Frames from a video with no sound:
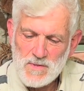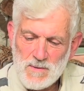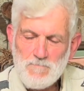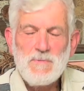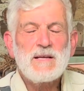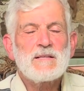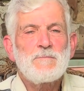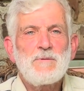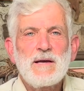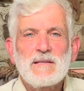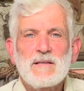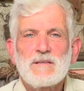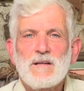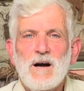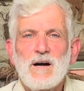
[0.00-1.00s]
being
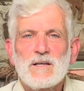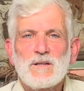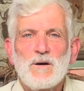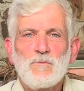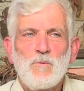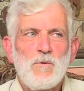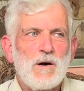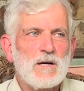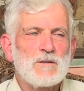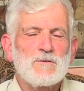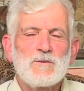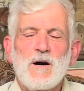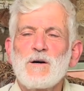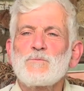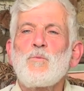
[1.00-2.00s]
dependent on water
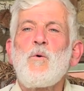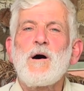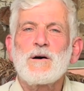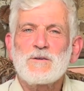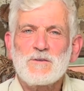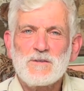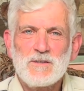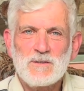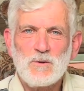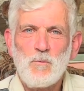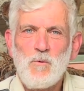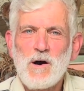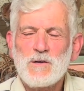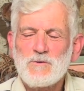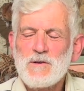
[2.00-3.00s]
on a
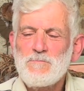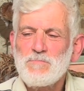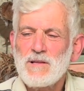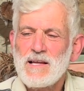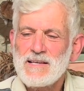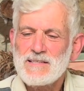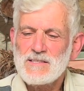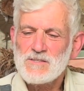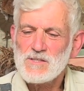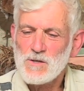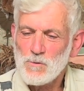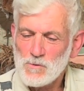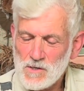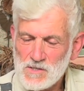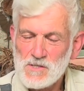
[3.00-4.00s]
watery planet.
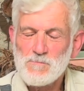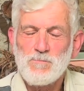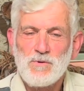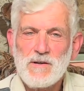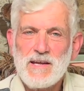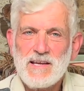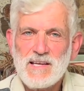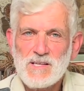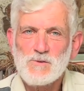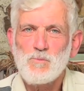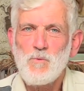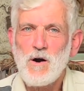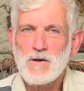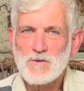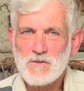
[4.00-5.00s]
So a spring is
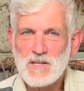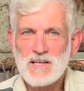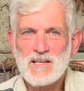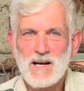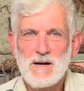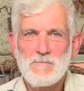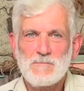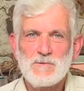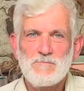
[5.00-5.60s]
water that comes